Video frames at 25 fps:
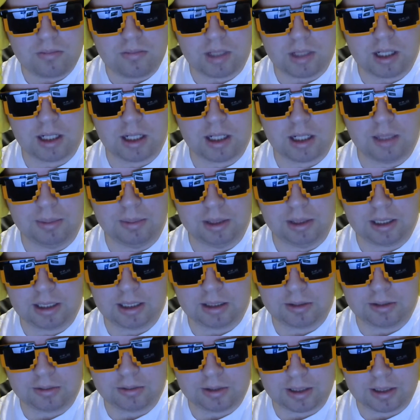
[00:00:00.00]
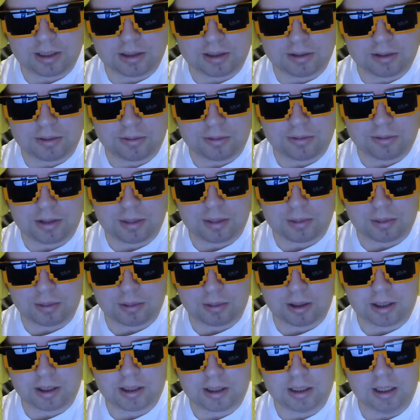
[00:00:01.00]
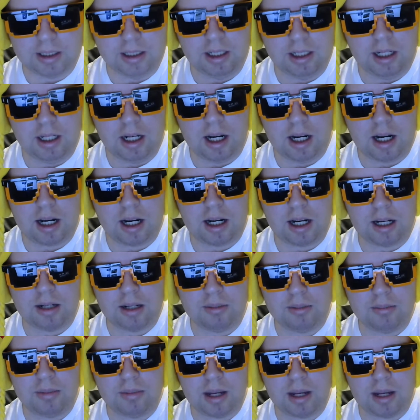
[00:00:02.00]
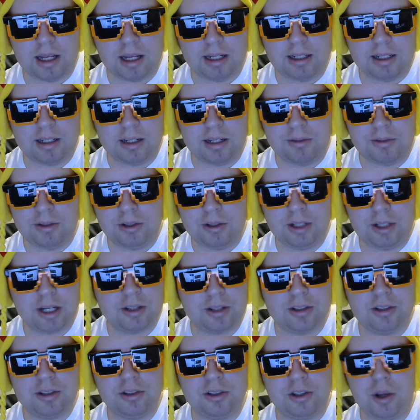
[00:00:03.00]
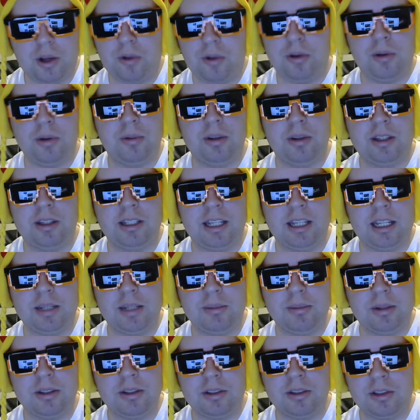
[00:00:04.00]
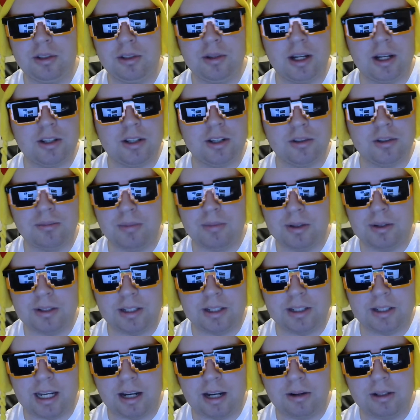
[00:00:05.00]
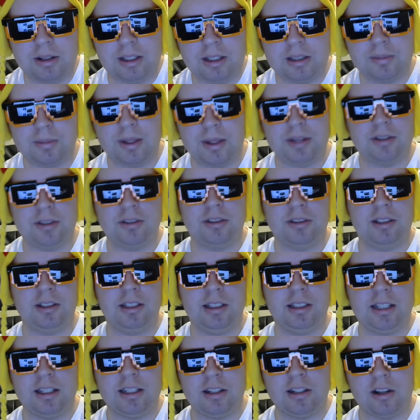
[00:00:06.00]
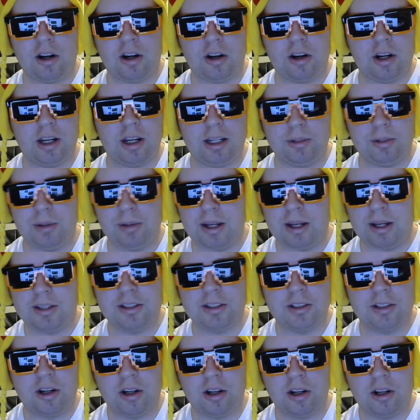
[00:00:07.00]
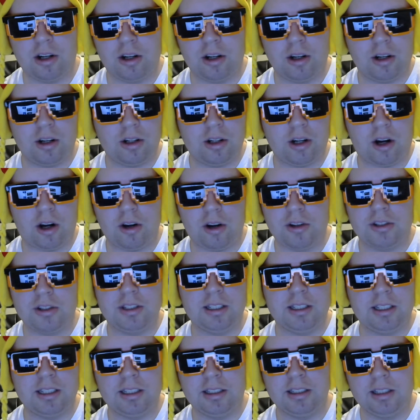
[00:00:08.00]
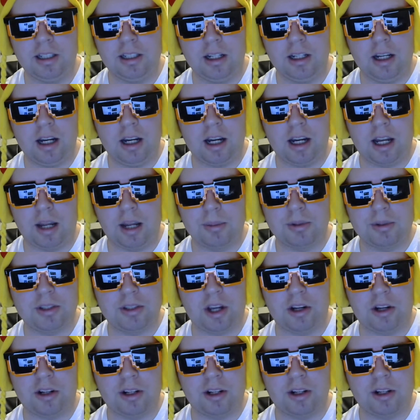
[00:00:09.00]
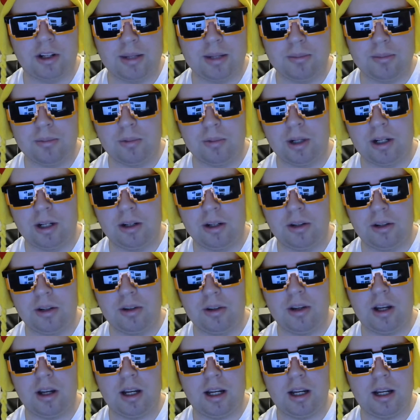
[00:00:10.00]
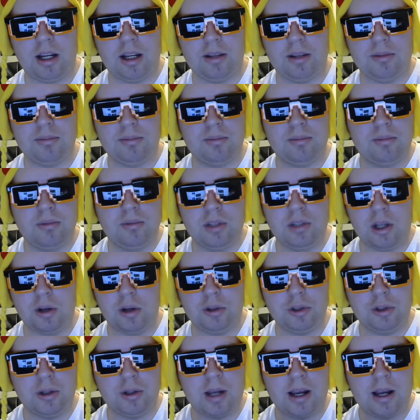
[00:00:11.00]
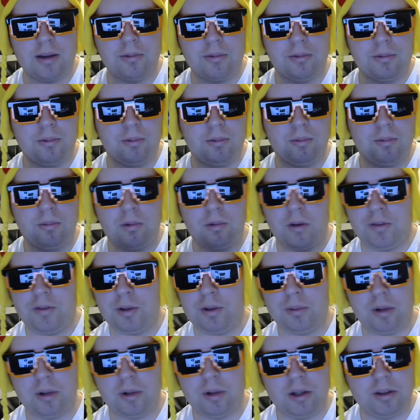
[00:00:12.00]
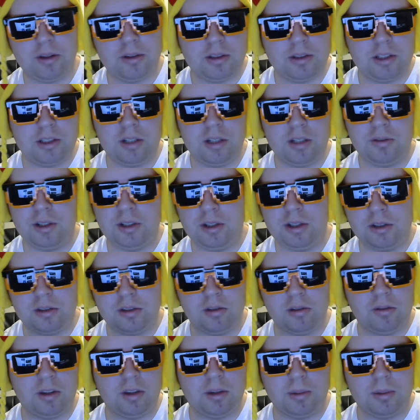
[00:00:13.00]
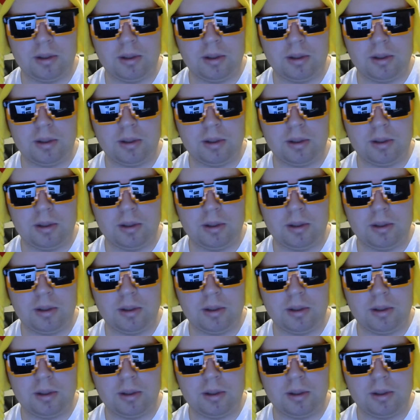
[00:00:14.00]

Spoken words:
I believe in February. And if you guys don't know what the game is, you guys are missing out. It's basically a racing car or RC soccer game where you have 1v1s, 2v2s, 3v3s,